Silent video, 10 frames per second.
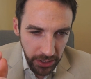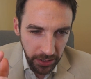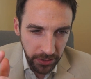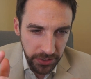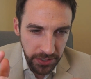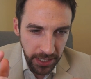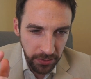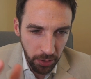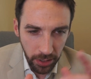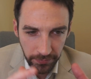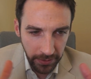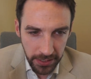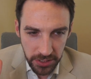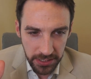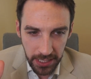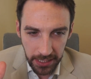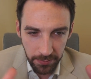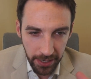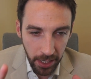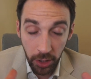years, they do all of the legislating in
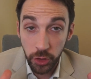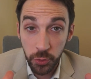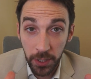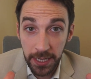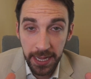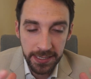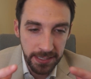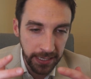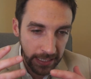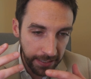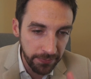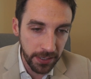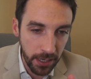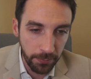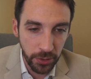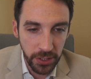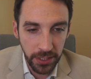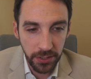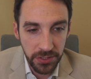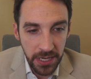about 120 days, and even-numbered
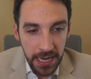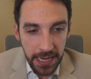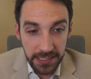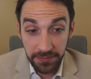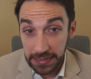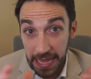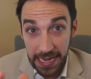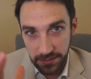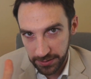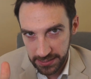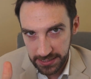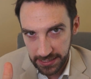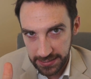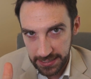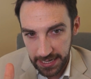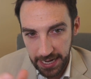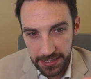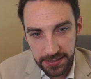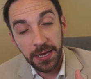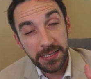years, it's even less, about 60
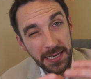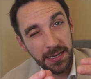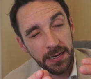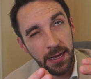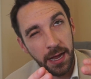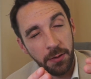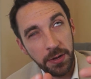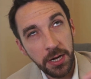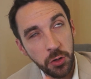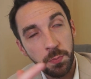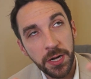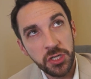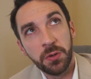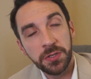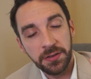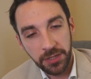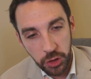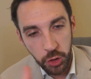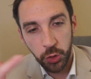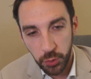days. Because we get a new budget once every
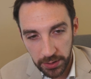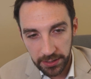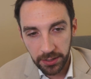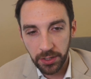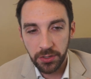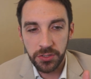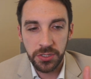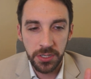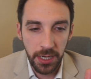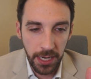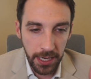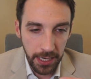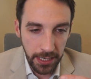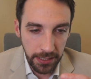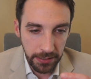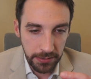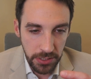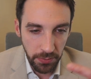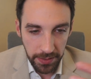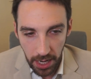2 years,
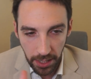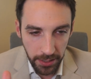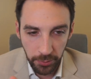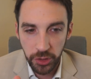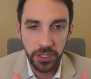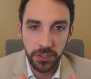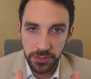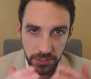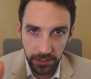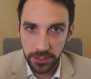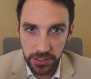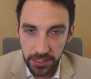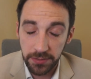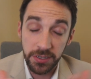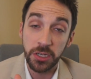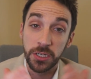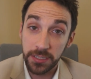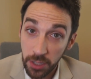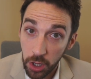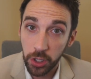so in the odd-numbered years, the legislative session is
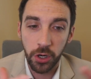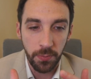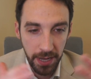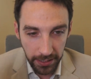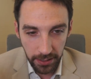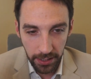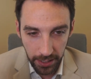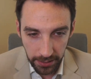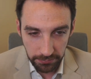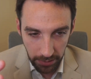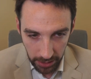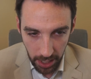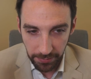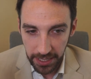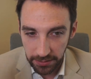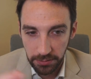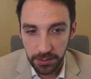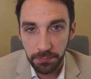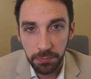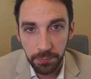longer to make accommodate
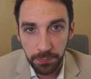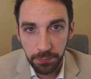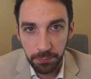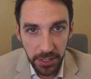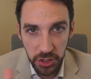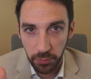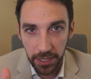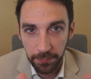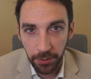the budget writing